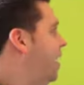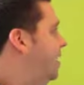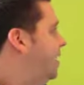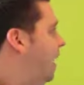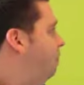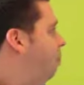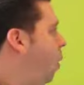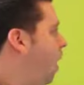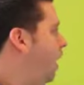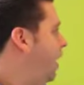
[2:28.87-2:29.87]
Step
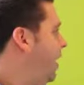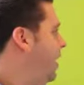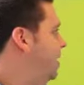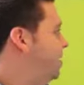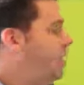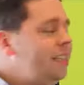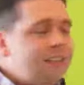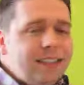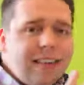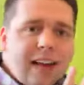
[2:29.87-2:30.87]
one is you
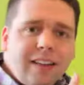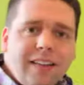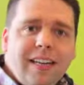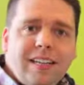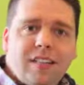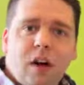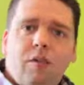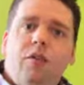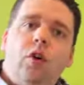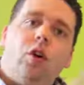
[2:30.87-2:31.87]
need to get a list
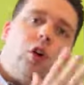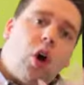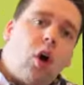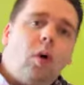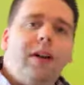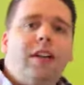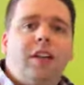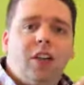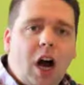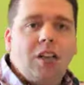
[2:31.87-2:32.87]
of your
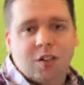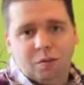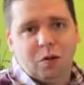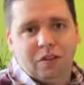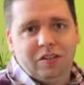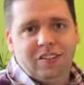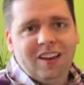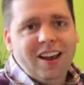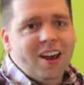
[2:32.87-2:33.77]
current customers.